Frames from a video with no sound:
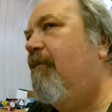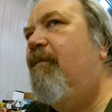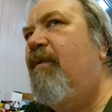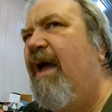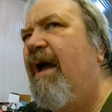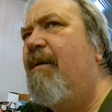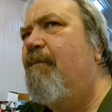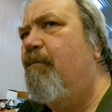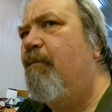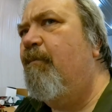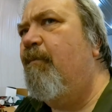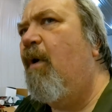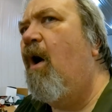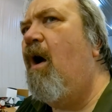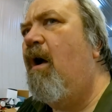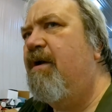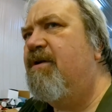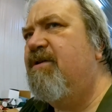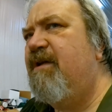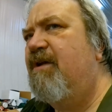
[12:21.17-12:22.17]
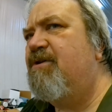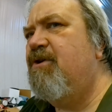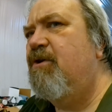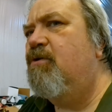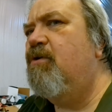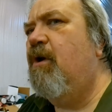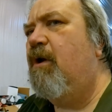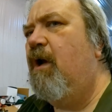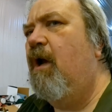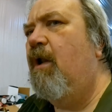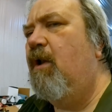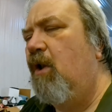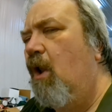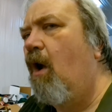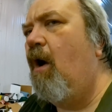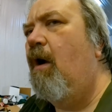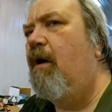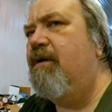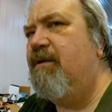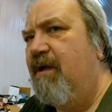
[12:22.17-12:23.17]
that box actually took a
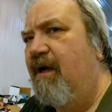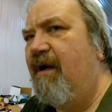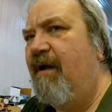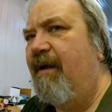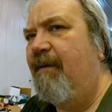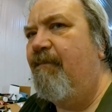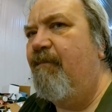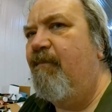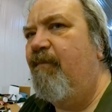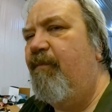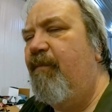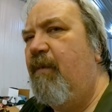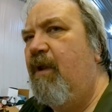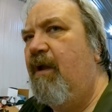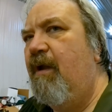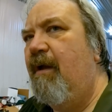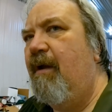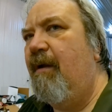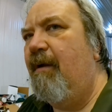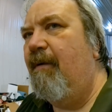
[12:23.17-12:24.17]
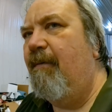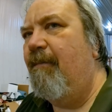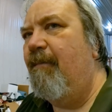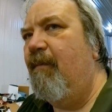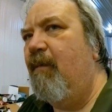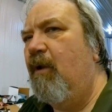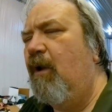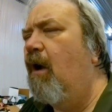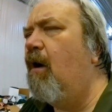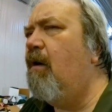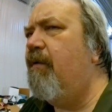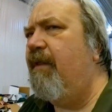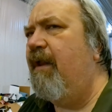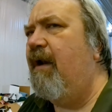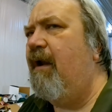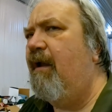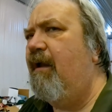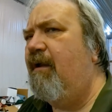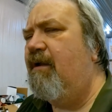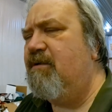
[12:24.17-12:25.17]
long time, longer than
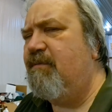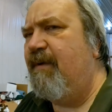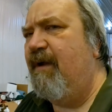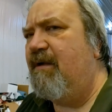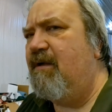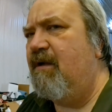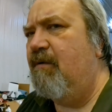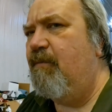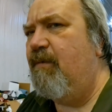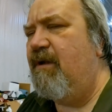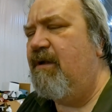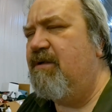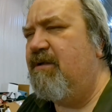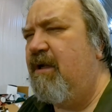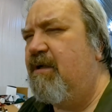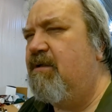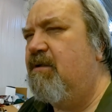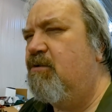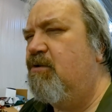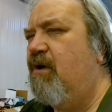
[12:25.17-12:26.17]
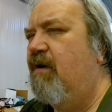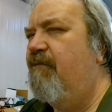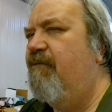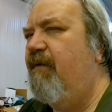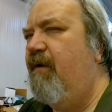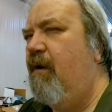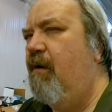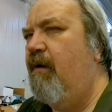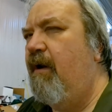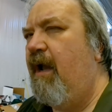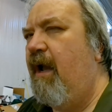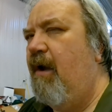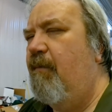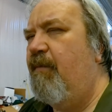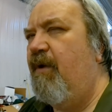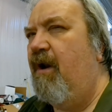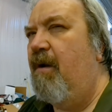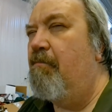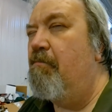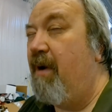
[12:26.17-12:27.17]
I expected, because I had to try to figure out how
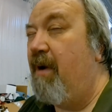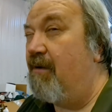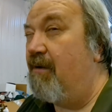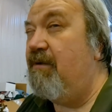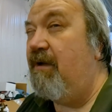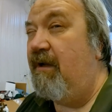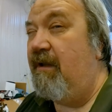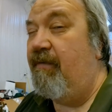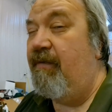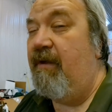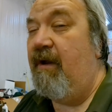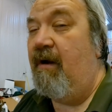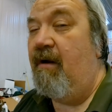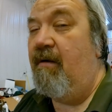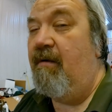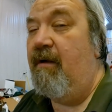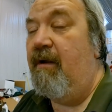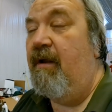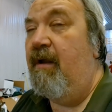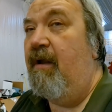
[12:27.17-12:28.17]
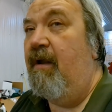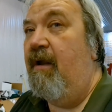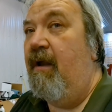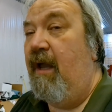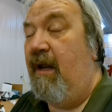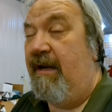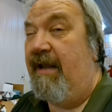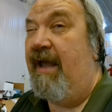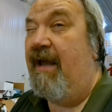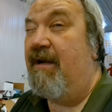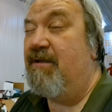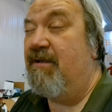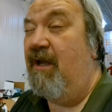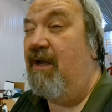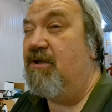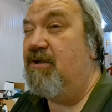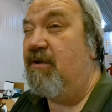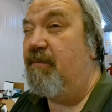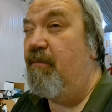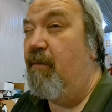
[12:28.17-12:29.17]
I'm going to mount it in there, and I had to
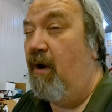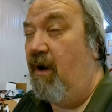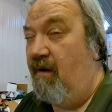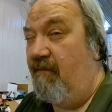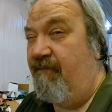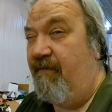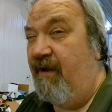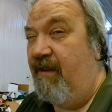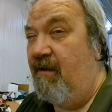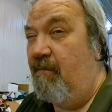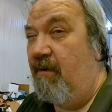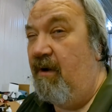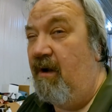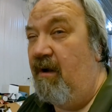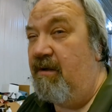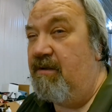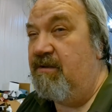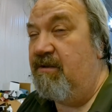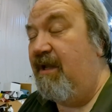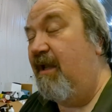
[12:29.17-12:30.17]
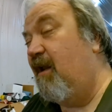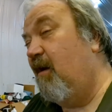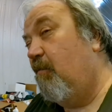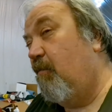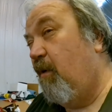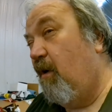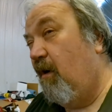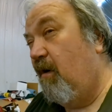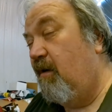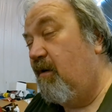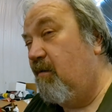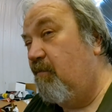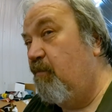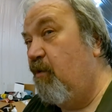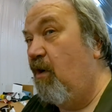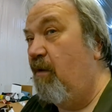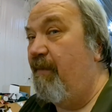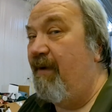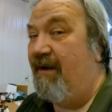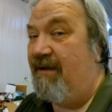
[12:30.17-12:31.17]
actually modify the box, take it apart, and
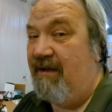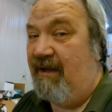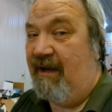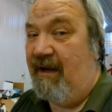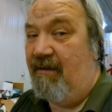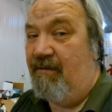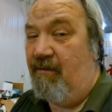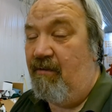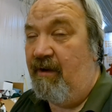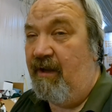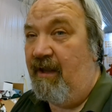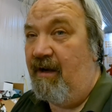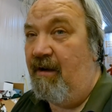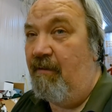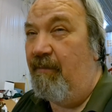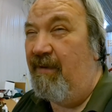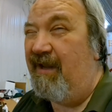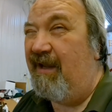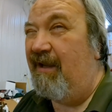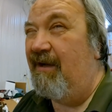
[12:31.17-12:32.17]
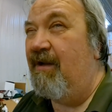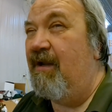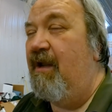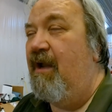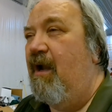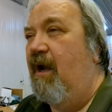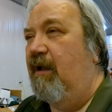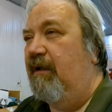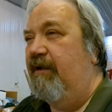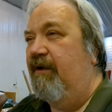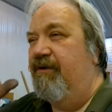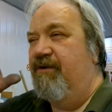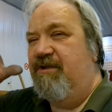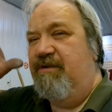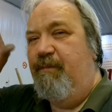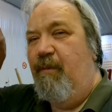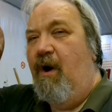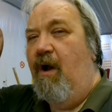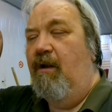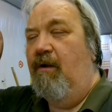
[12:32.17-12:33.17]
put it back together again, and make it a little
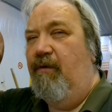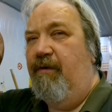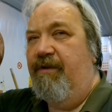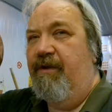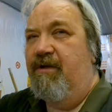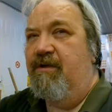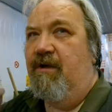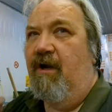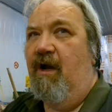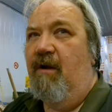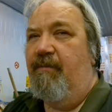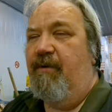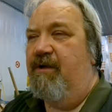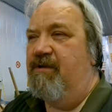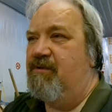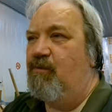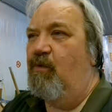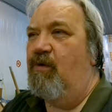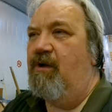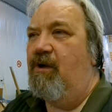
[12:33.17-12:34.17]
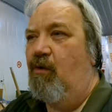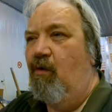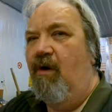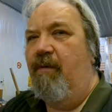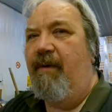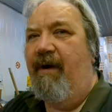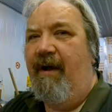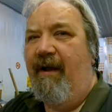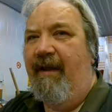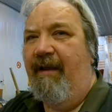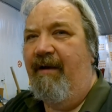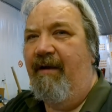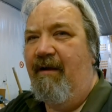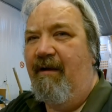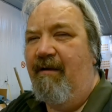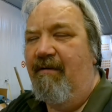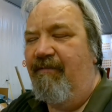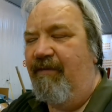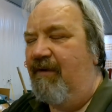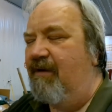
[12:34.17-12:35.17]
smaller at the top, because it wouldn't go up high
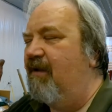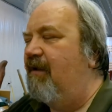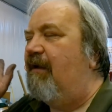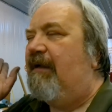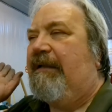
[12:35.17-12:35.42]
enough, and